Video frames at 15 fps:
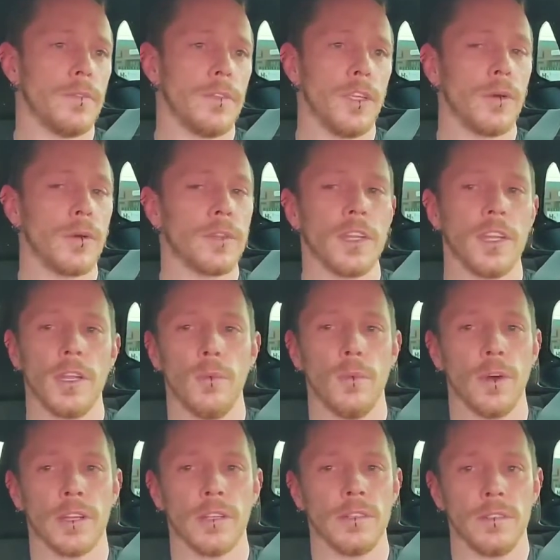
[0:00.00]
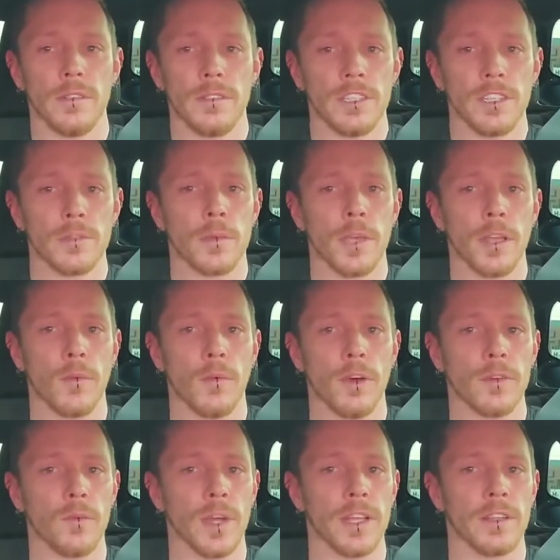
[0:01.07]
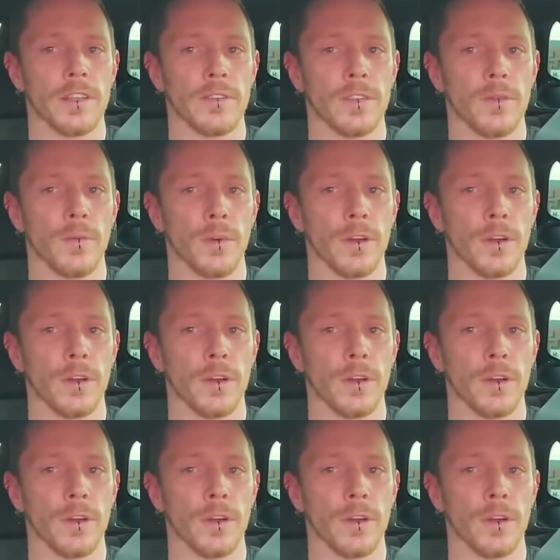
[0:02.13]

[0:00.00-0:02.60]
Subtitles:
You only need one. Just pick one weightlifting